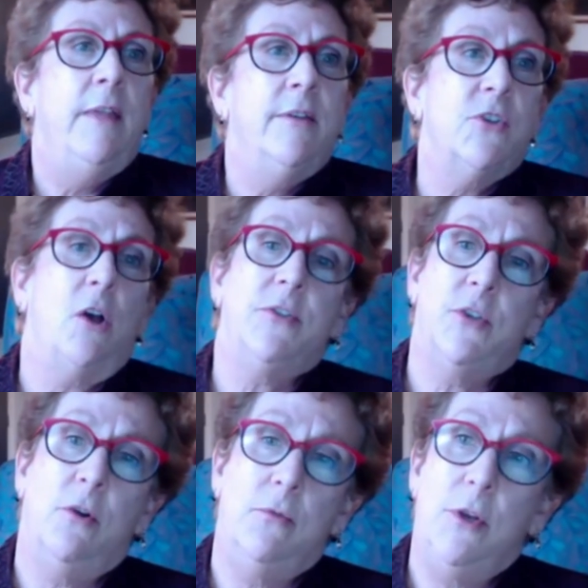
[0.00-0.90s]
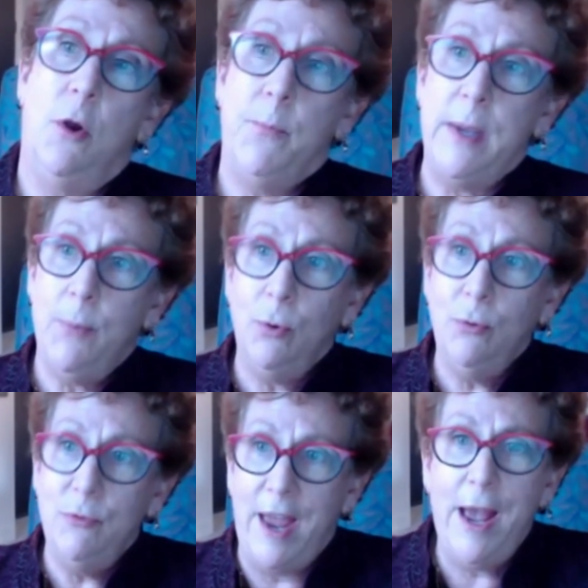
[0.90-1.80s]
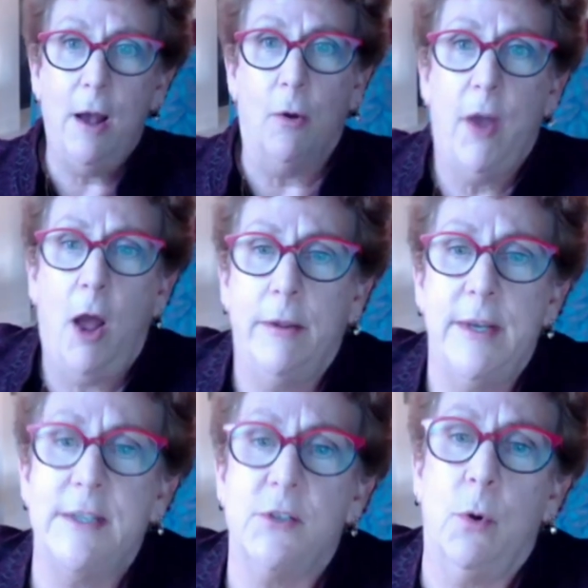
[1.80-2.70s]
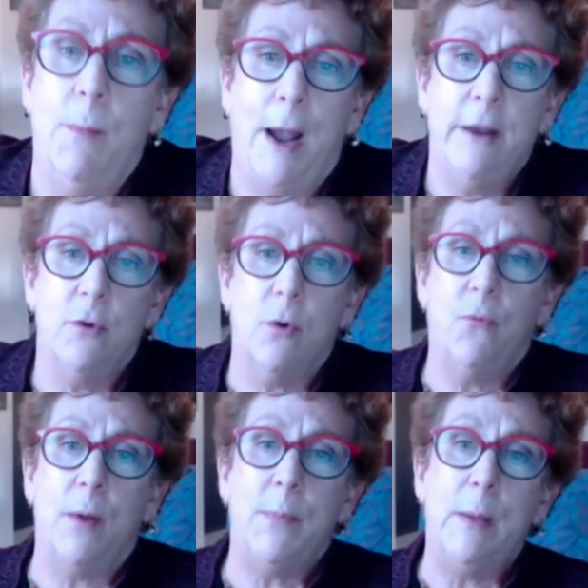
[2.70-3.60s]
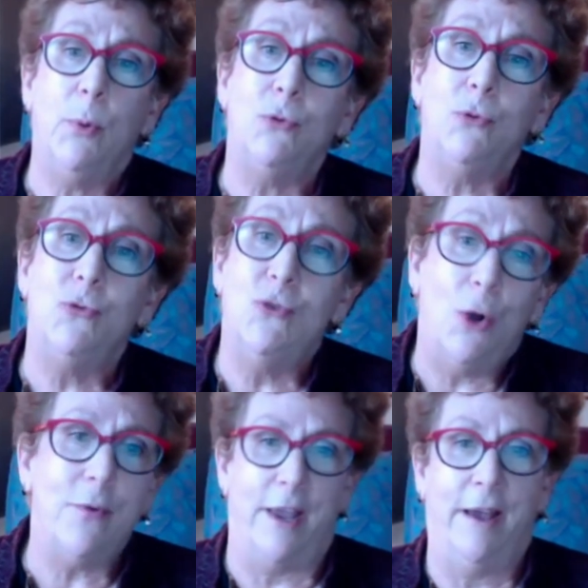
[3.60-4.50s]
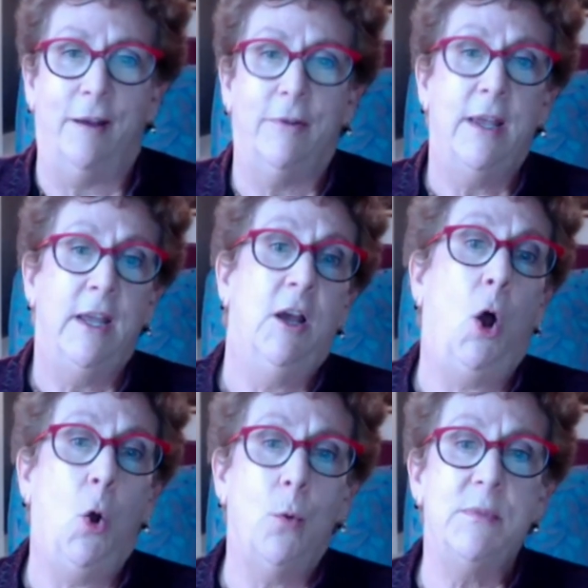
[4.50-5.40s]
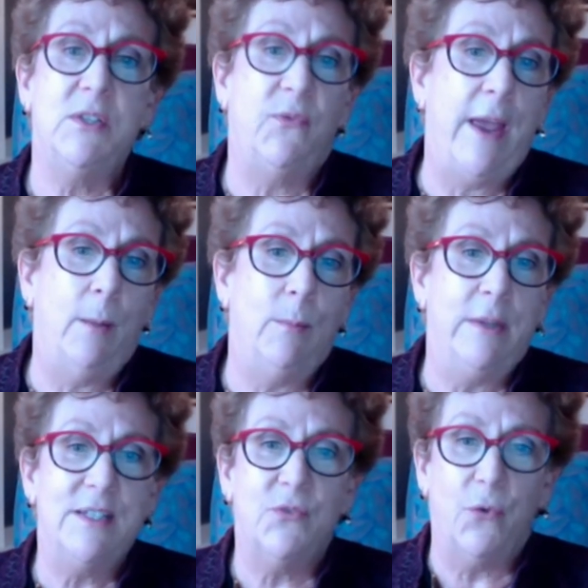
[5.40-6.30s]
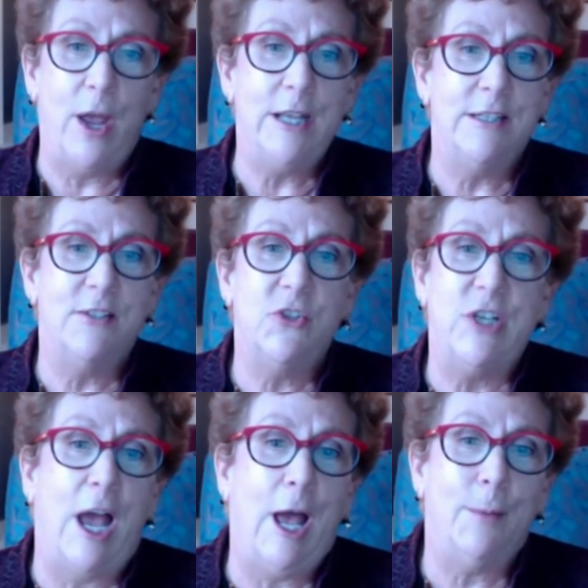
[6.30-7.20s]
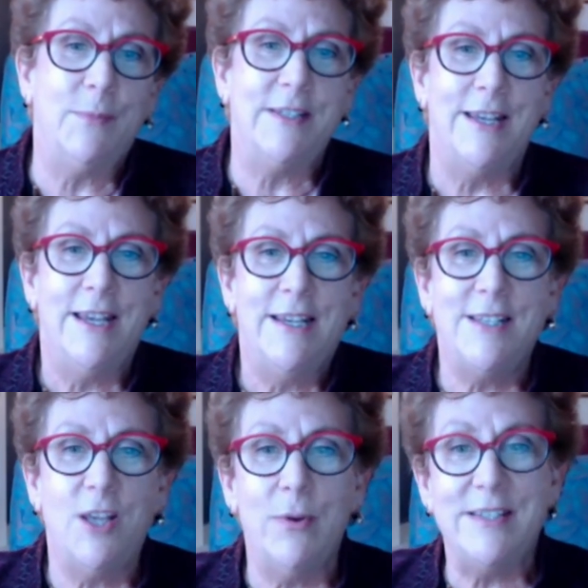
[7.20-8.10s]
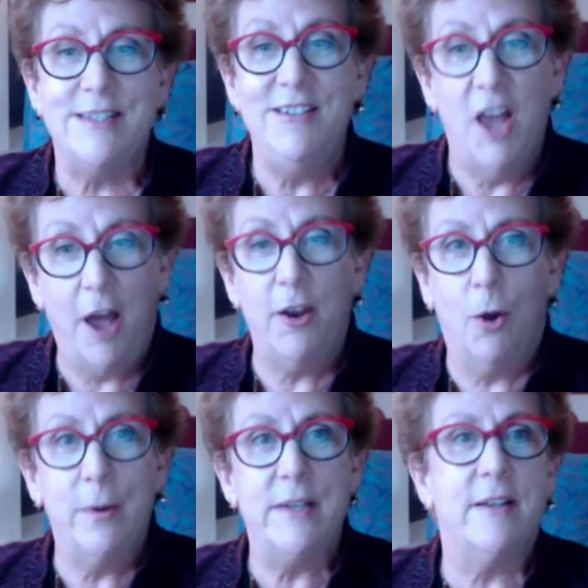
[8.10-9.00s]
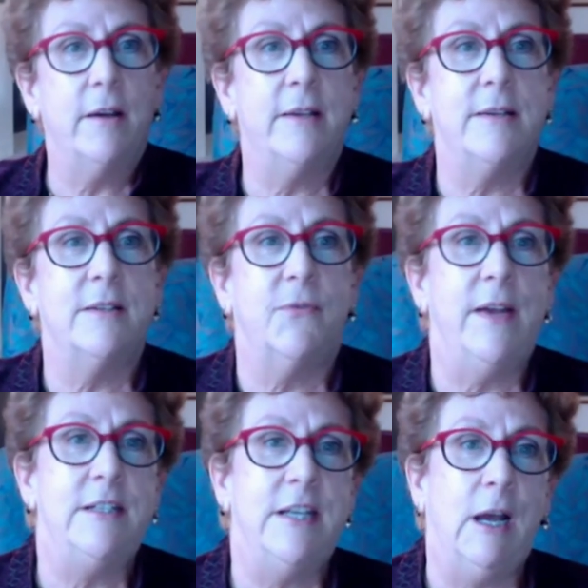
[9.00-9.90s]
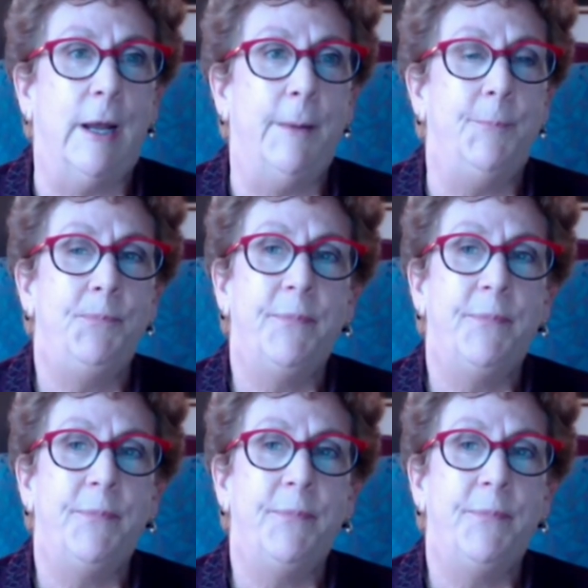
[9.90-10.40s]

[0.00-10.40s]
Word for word: There's also, you know, people now, the holidays are a reminder of what people don't have: homes, families, friends, jobs. So it's not always a fun time.